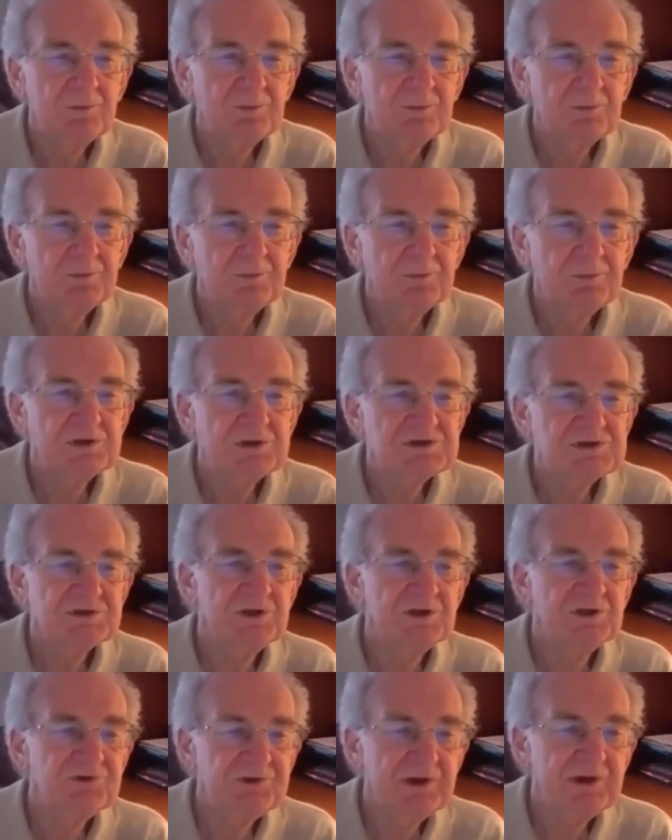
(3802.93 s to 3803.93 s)
personal
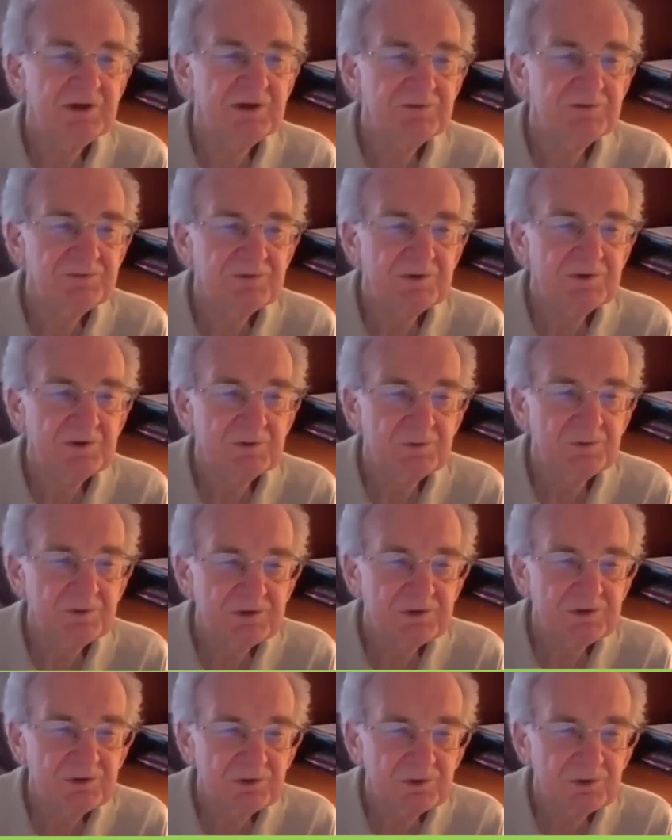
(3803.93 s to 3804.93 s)
stuff,
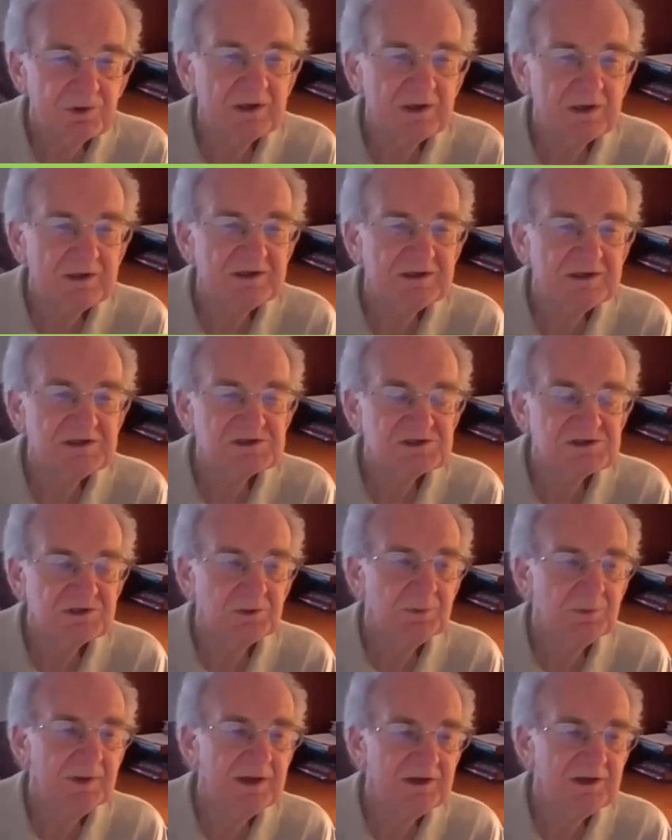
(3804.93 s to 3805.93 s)
your IDs and your
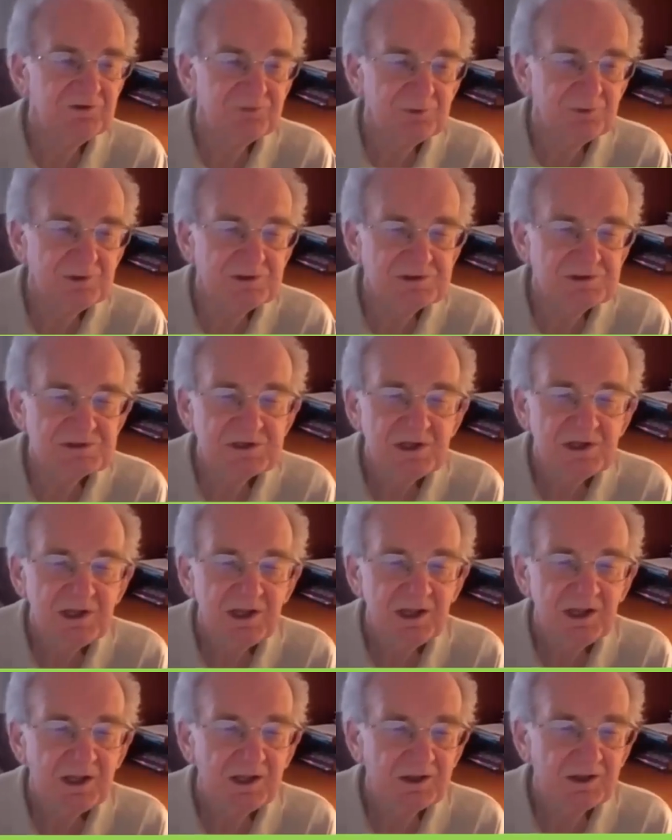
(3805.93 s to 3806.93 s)
passwords,
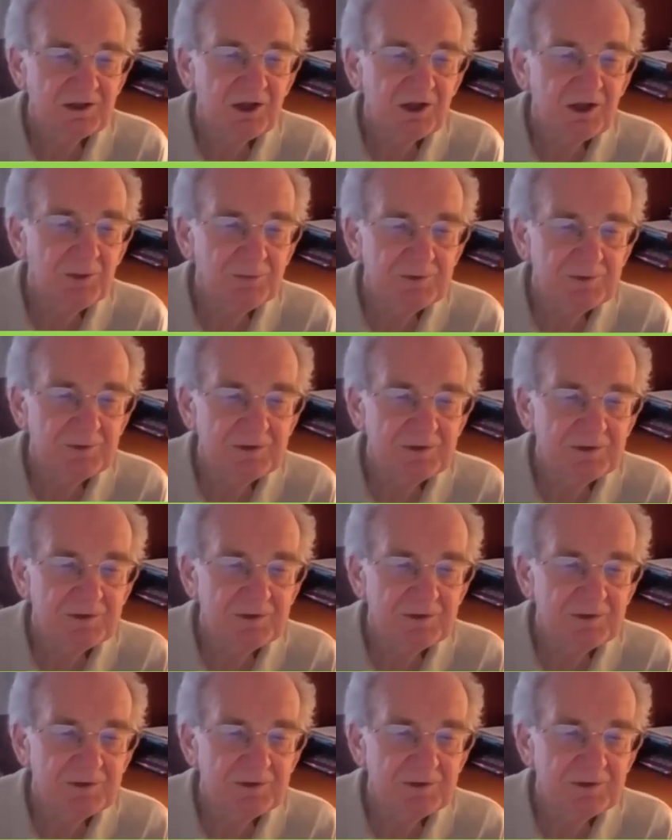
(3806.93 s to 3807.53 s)
copies